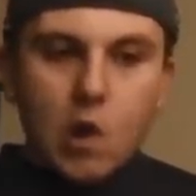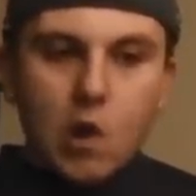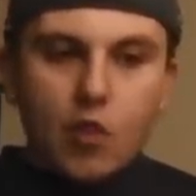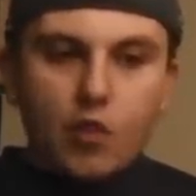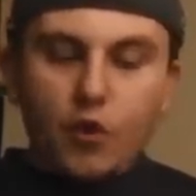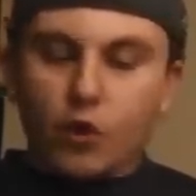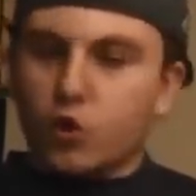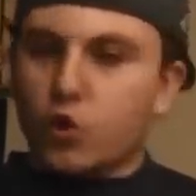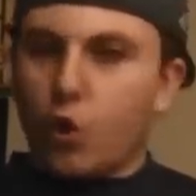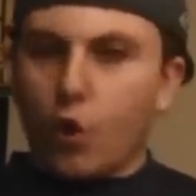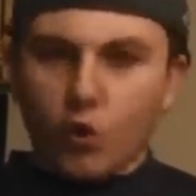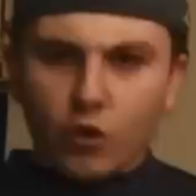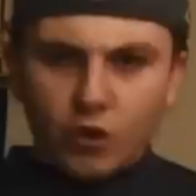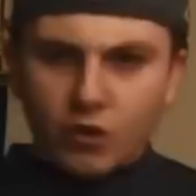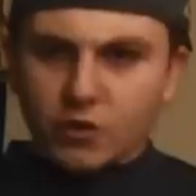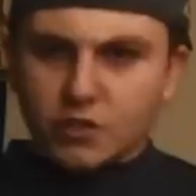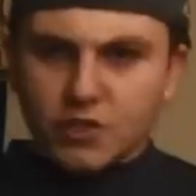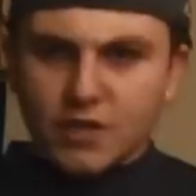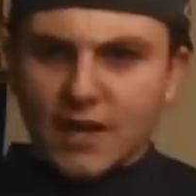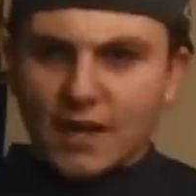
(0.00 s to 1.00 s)
Their
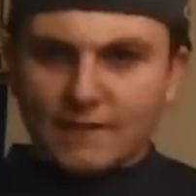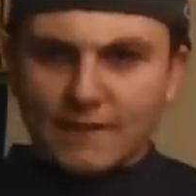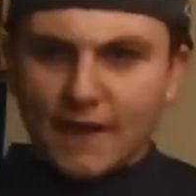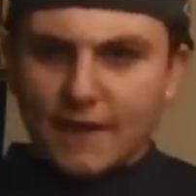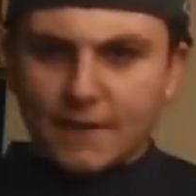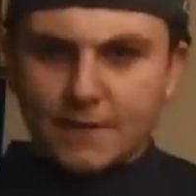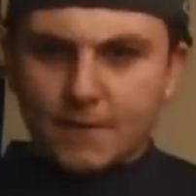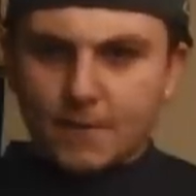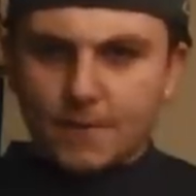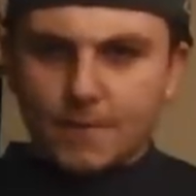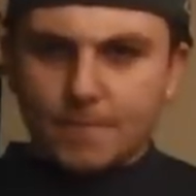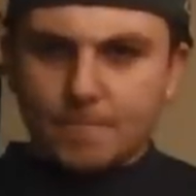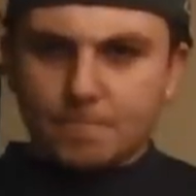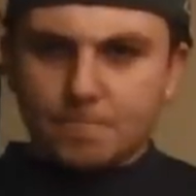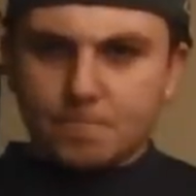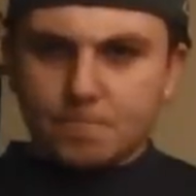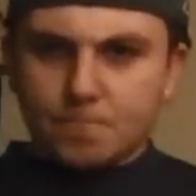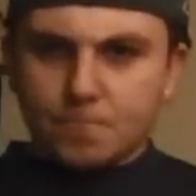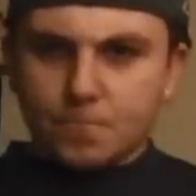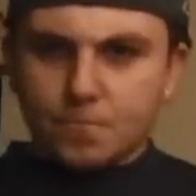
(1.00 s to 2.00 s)
corners are not that good.
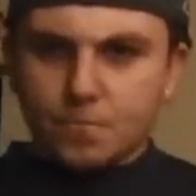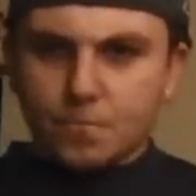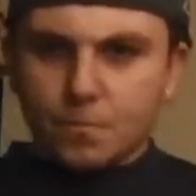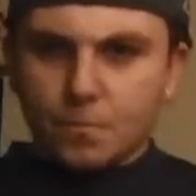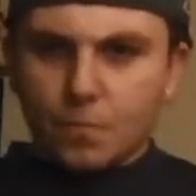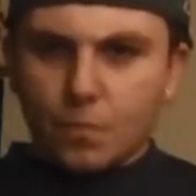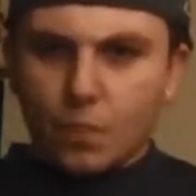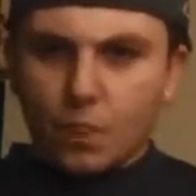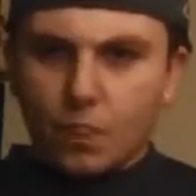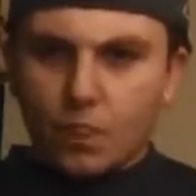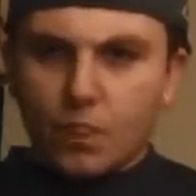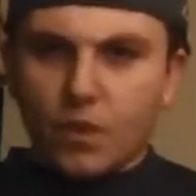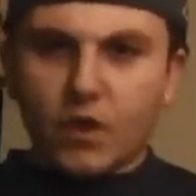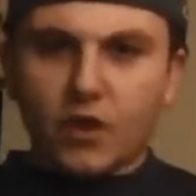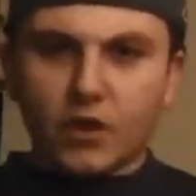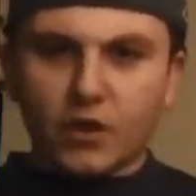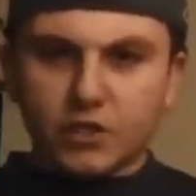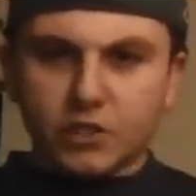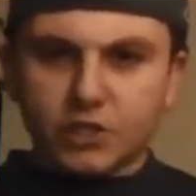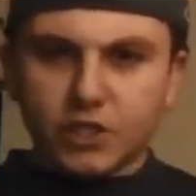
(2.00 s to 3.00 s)
They're
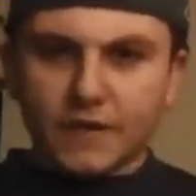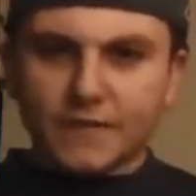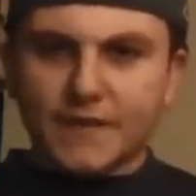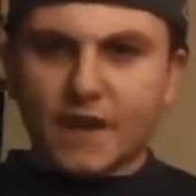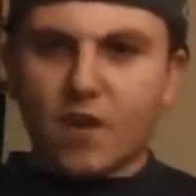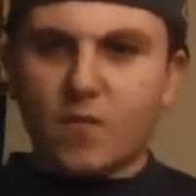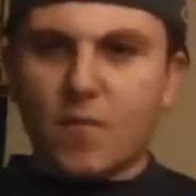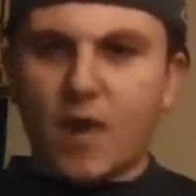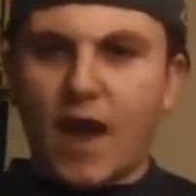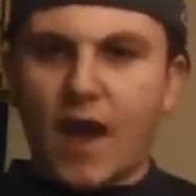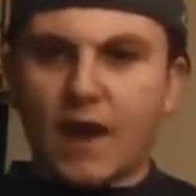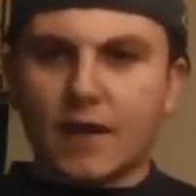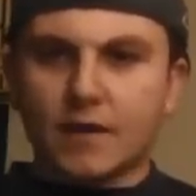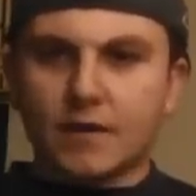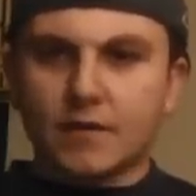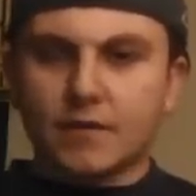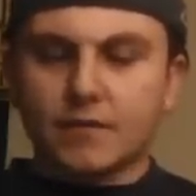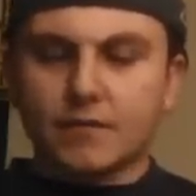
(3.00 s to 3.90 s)
going to shut down Mac.